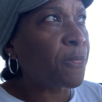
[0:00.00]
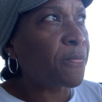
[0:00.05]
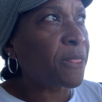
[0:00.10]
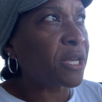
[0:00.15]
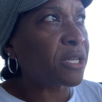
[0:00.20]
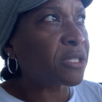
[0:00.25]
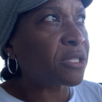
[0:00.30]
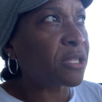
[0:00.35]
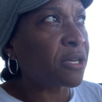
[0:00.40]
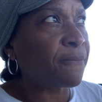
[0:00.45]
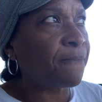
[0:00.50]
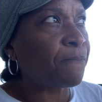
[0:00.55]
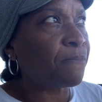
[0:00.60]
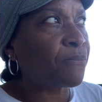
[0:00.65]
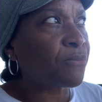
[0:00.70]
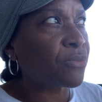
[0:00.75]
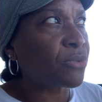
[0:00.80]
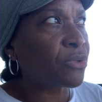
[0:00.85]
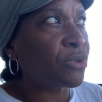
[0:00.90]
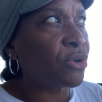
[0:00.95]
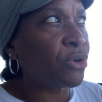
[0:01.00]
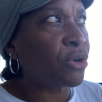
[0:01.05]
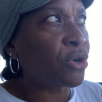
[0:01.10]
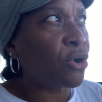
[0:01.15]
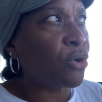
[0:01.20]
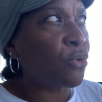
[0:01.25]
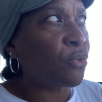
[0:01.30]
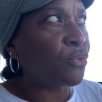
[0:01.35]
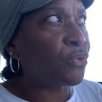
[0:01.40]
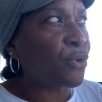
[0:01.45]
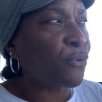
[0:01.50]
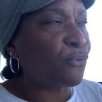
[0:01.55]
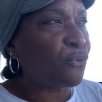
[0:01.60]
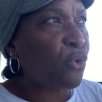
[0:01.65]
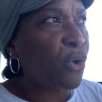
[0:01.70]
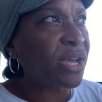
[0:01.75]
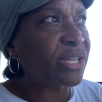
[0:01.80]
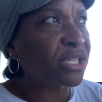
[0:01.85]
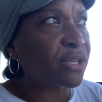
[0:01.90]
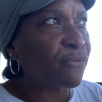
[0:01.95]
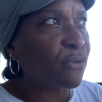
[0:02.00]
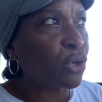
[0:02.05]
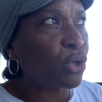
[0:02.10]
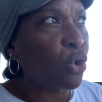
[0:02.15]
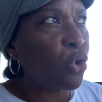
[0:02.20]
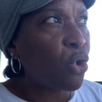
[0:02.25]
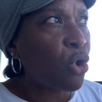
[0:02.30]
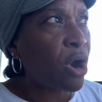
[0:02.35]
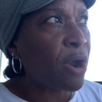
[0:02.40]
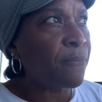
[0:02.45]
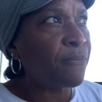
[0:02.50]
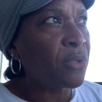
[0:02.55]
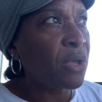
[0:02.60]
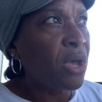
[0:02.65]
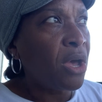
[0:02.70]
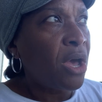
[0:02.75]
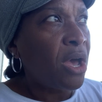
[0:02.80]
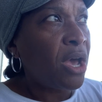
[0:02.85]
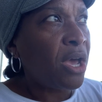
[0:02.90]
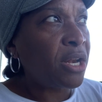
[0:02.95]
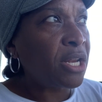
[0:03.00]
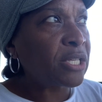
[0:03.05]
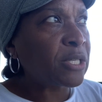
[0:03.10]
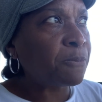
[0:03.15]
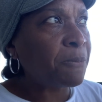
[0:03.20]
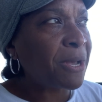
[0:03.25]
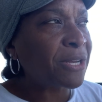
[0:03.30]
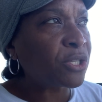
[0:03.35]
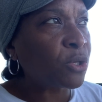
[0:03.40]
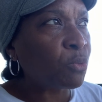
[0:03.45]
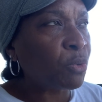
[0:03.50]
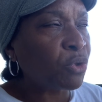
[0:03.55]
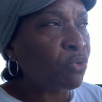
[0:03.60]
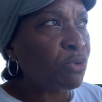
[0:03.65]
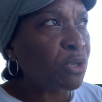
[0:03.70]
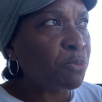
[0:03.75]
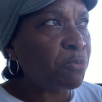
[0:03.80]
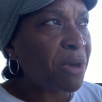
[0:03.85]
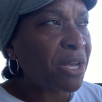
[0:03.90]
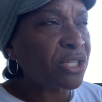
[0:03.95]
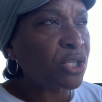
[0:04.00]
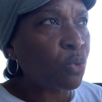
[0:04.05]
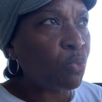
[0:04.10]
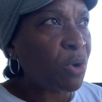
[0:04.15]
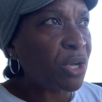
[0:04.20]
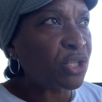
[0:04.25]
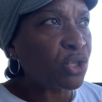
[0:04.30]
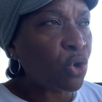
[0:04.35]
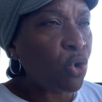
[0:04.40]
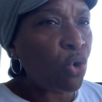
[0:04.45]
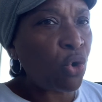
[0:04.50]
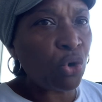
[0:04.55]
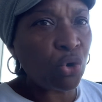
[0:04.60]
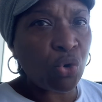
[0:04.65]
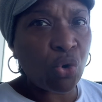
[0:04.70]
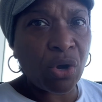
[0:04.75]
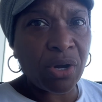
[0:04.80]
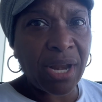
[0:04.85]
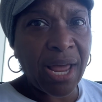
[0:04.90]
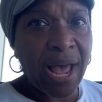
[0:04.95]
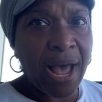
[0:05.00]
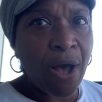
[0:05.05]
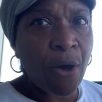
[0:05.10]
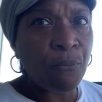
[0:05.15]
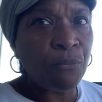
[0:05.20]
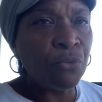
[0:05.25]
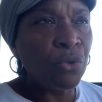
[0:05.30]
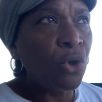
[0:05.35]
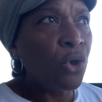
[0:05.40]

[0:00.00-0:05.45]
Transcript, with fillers: the the you know, the voice of the Lord, and especially with respect to what's going on now,